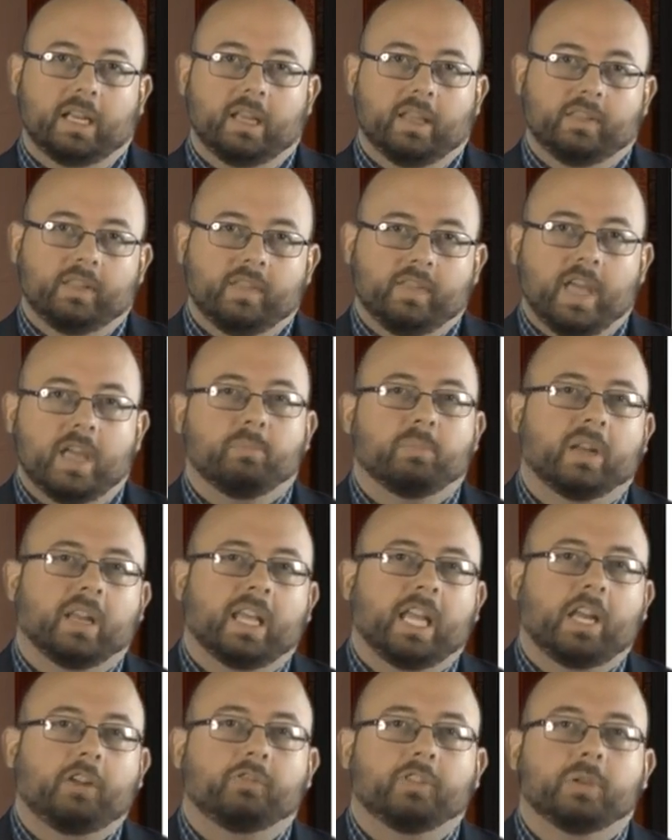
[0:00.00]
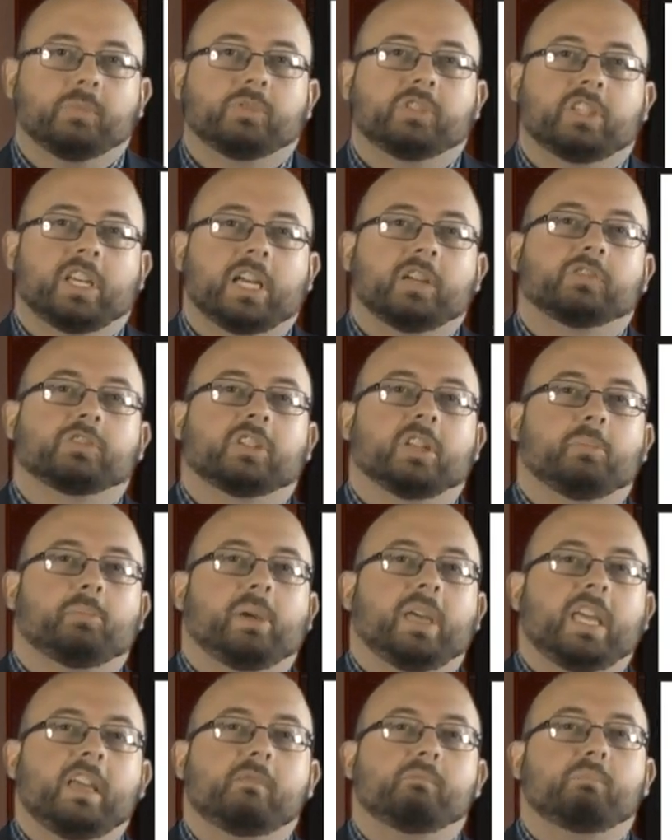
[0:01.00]
they believe themselves to
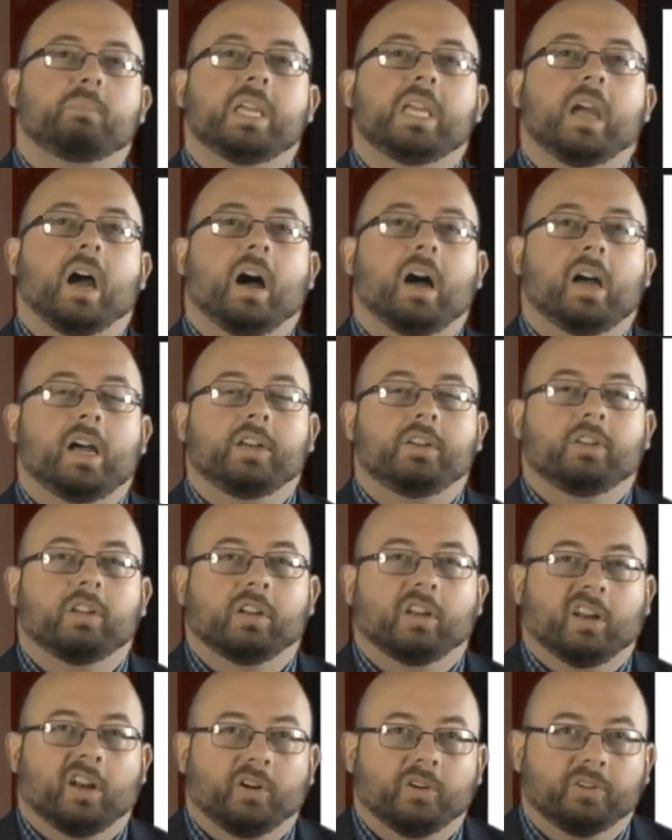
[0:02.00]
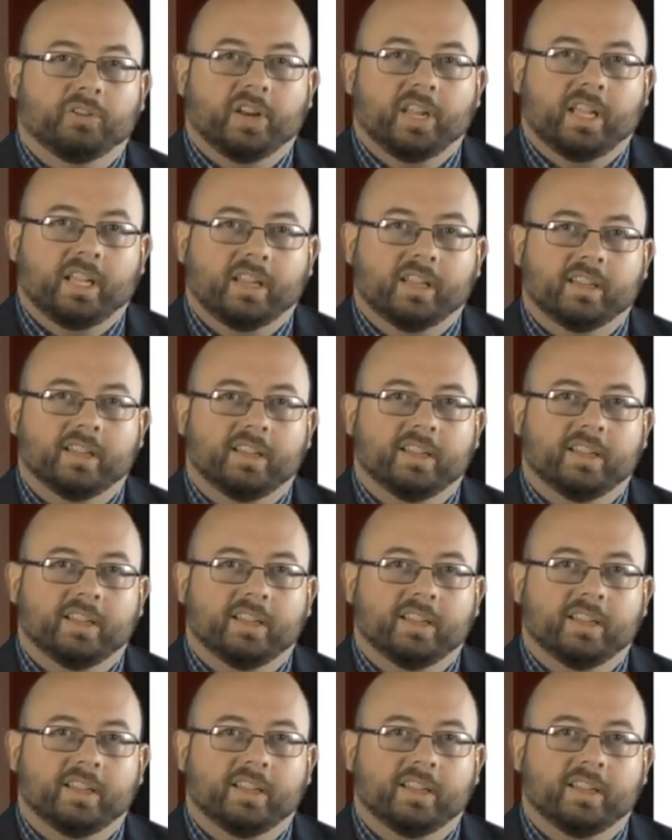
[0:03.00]
be beyond learning.